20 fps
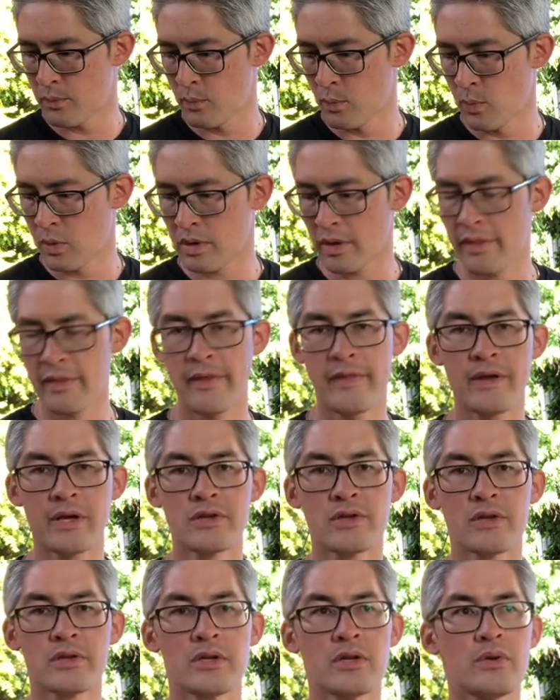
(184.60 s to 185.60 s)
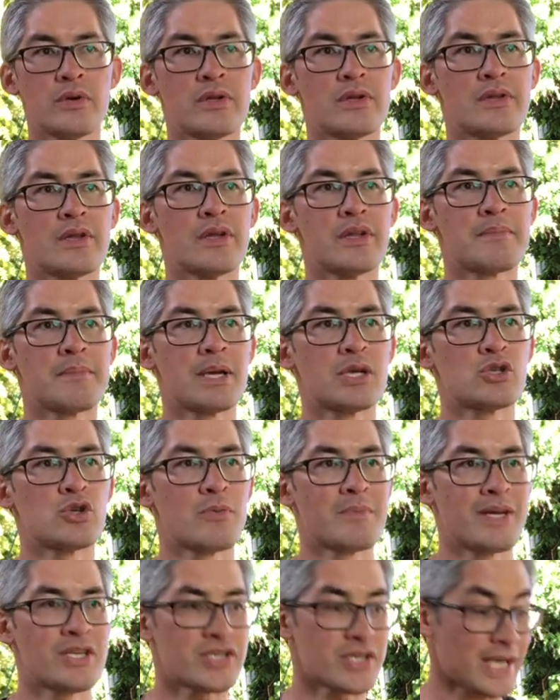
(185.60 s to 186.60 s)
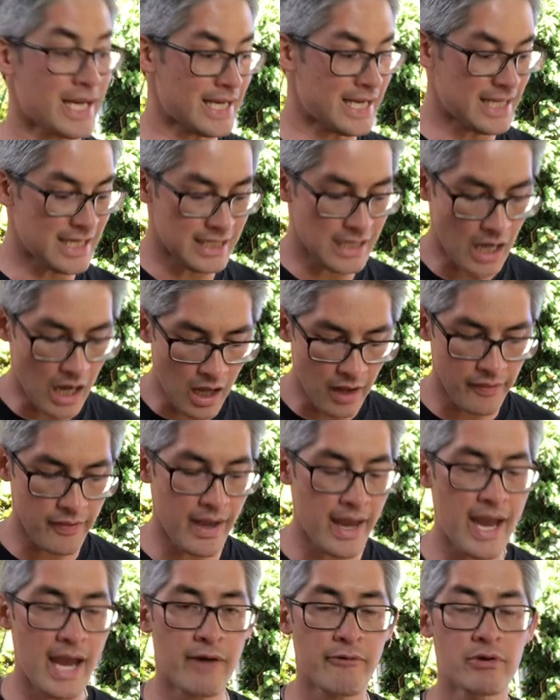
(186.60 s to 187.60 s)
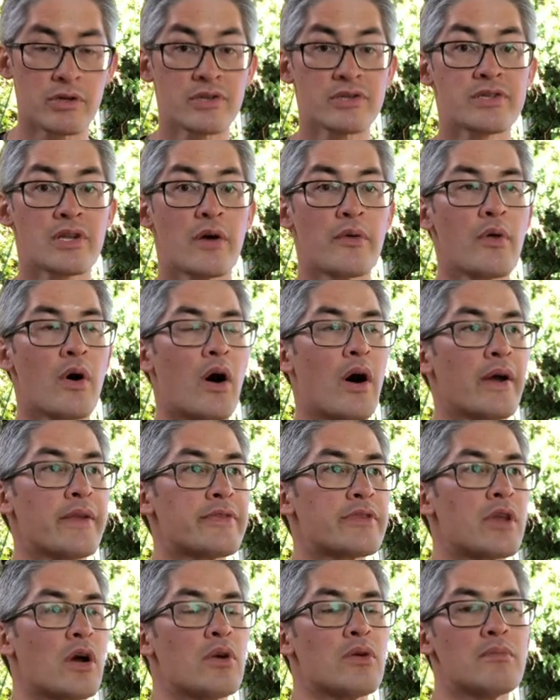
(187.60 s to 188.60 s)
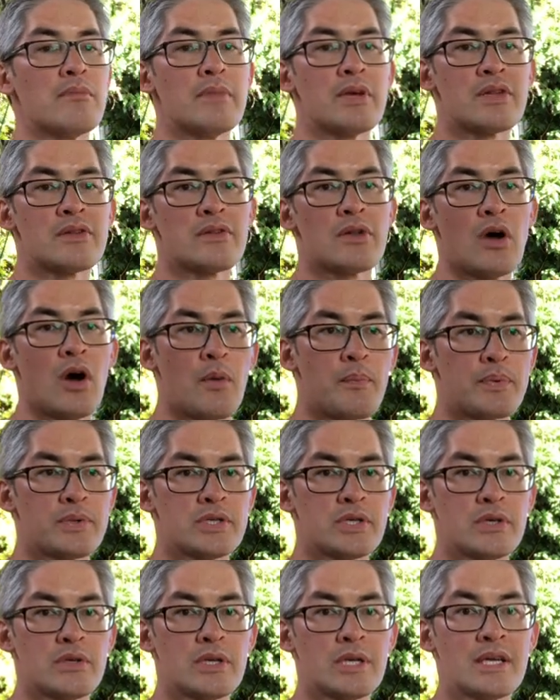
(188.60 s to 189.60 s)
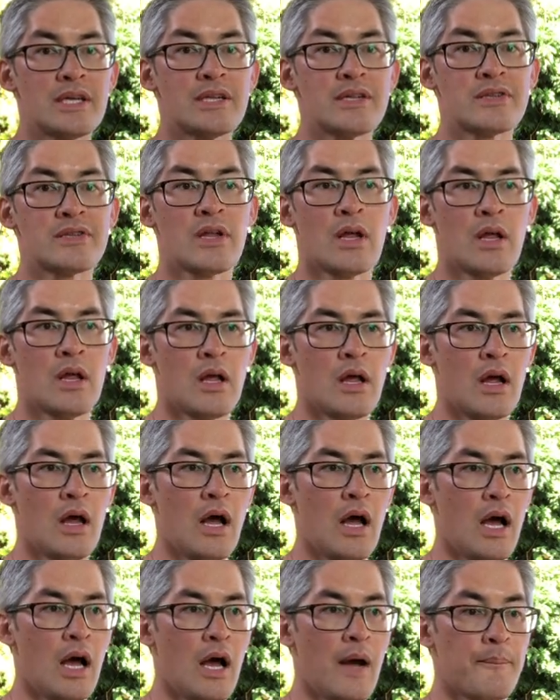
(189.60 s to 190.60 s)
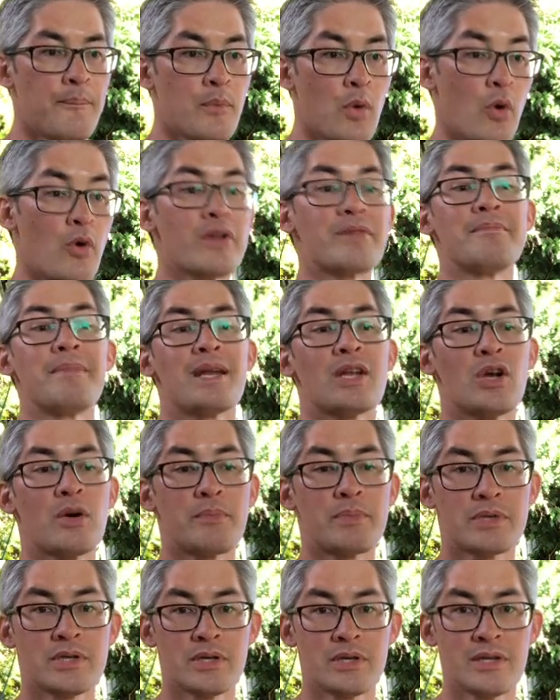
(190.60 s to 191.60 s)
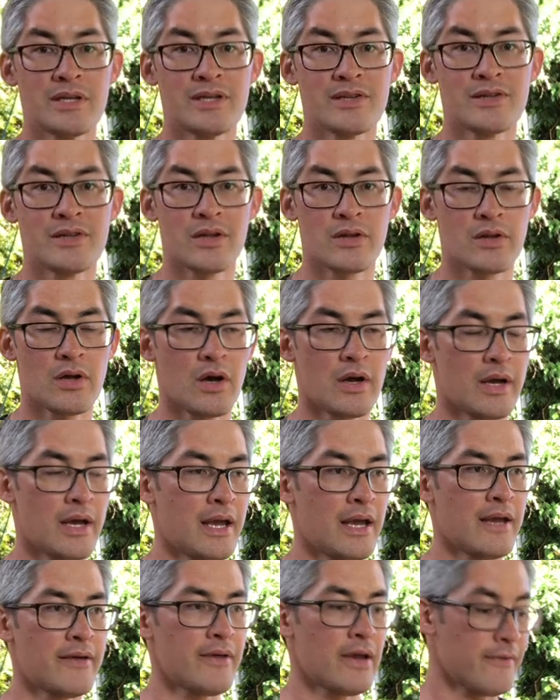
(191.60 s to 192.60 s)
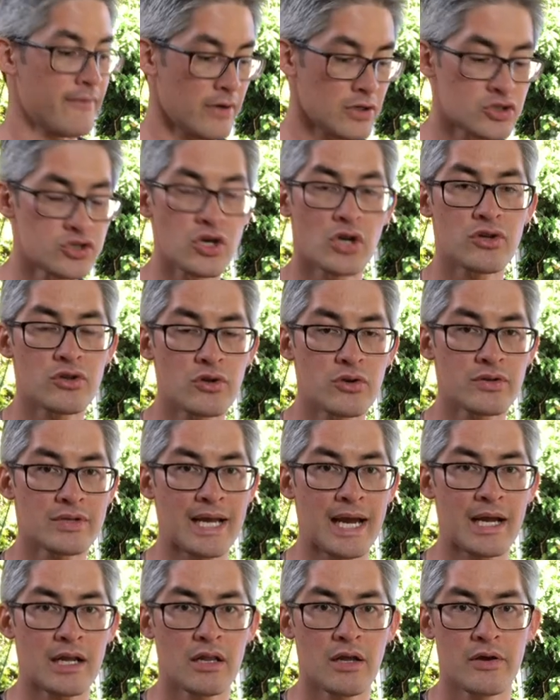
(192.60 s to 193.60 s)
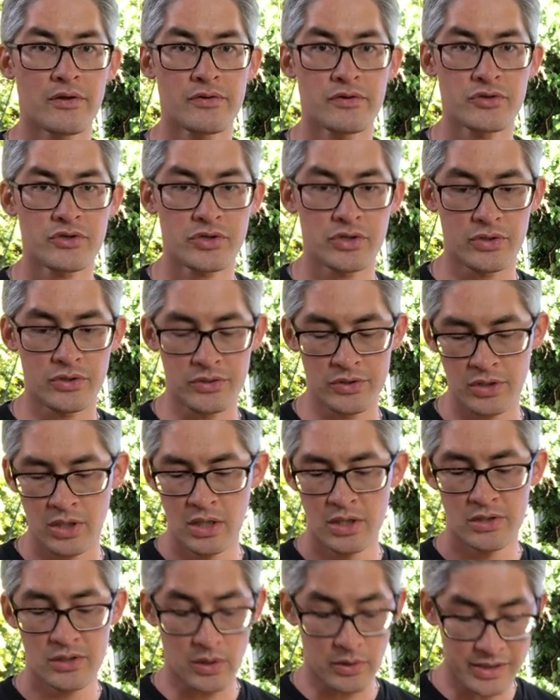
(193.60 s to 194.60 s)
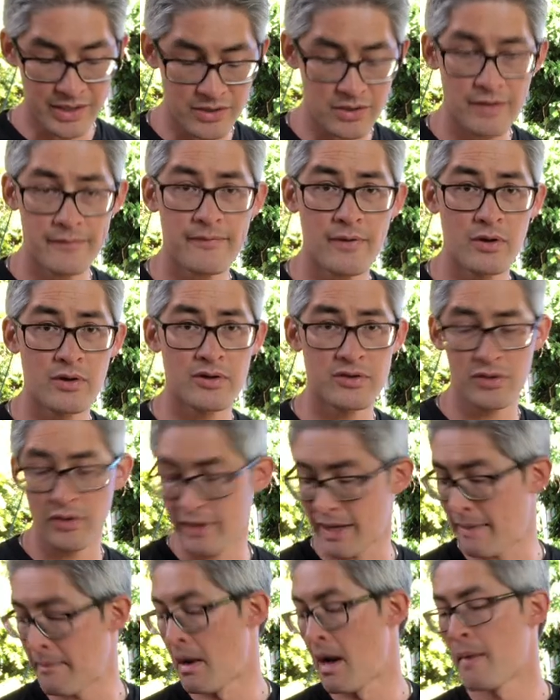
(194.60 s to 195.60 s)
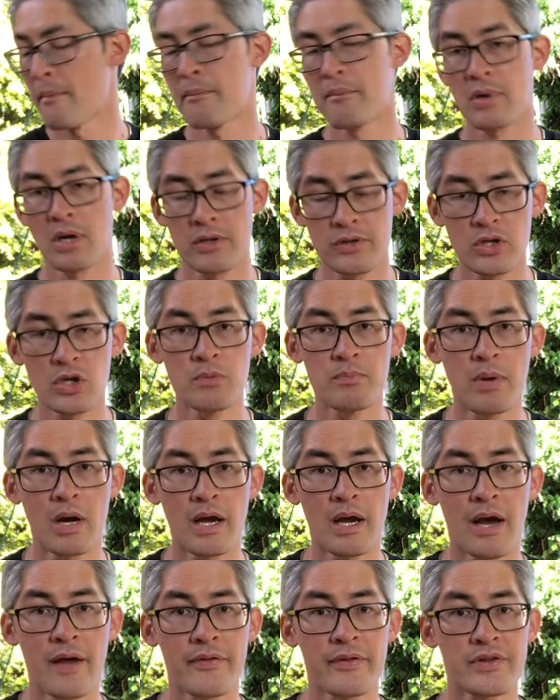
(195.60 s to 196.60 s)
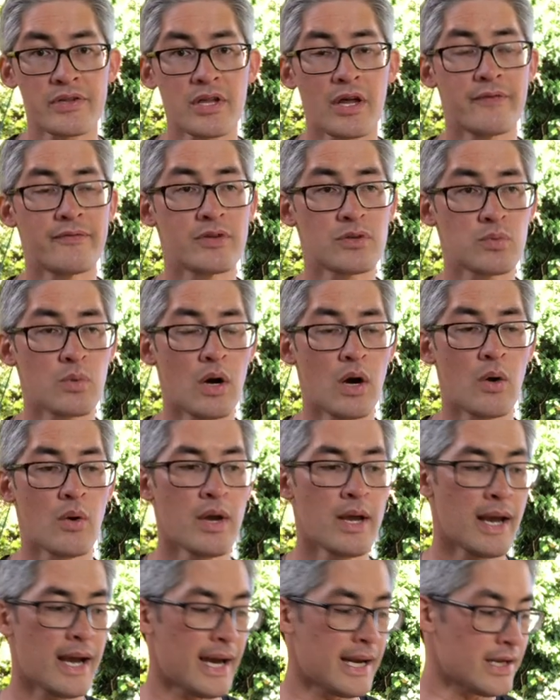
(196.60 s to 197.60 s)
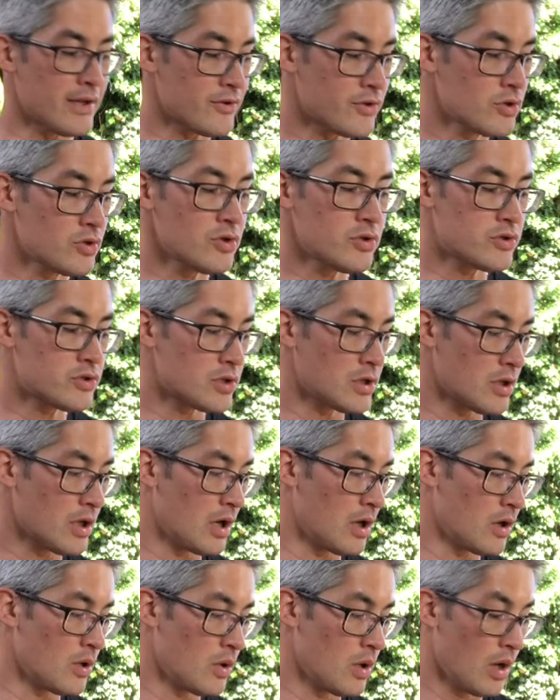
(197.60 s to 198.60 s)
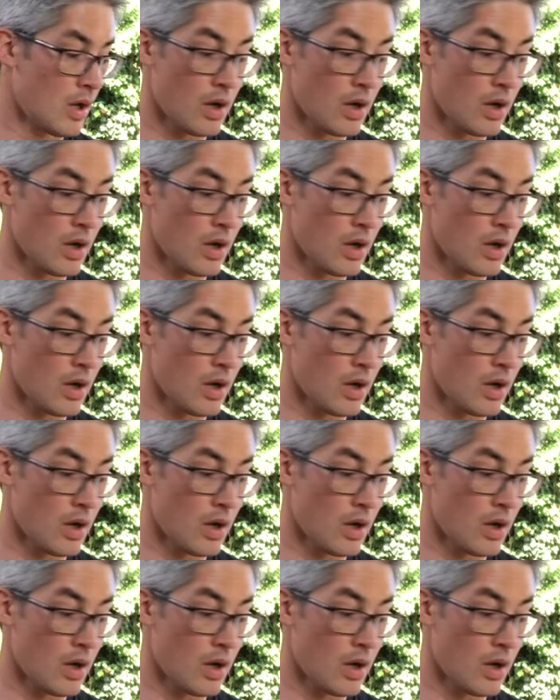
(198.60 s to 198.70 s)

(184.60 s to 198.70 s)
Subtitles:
one of the things I do is make sure I'm educated in other areas so that I don't miss opportunities, or as many opportunities as if I just looked at clothes and shoes. So yes, I focus on them, but I do buy other stuff as well, and it's good to know